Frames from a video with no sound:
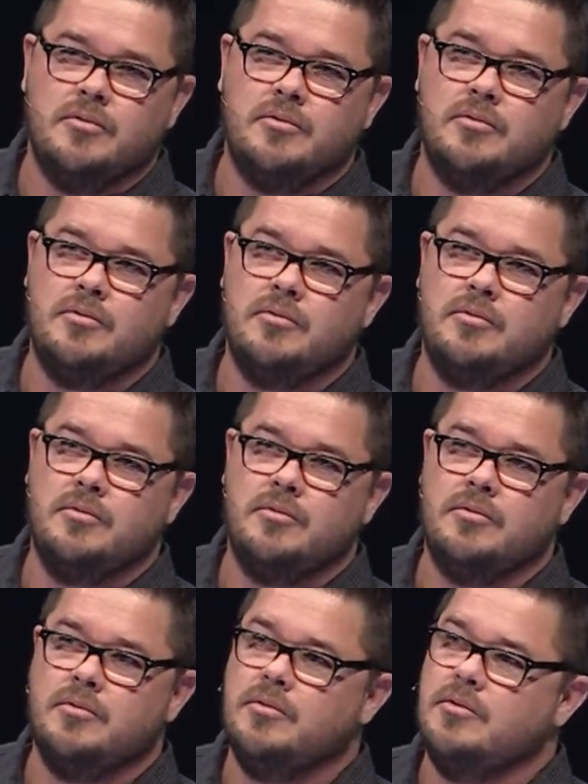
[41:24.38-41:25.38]

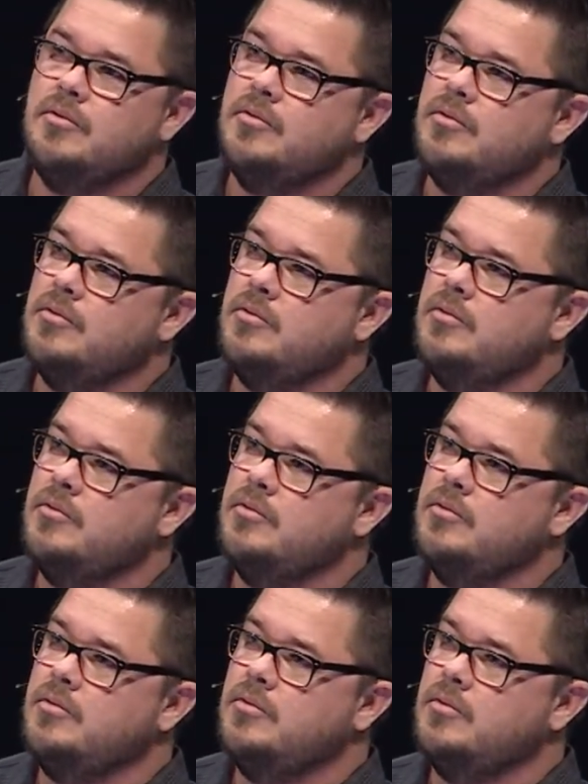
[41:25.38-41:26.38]

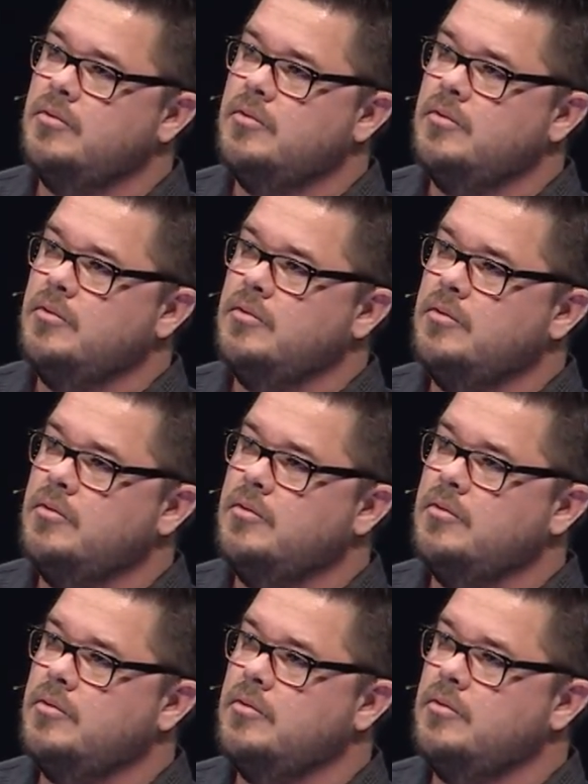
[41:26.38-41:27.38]

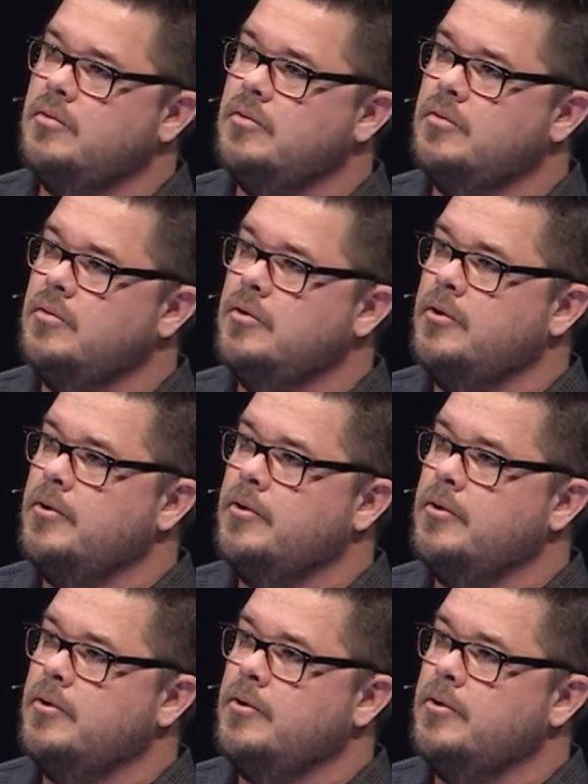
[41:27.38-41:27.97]
[no speech]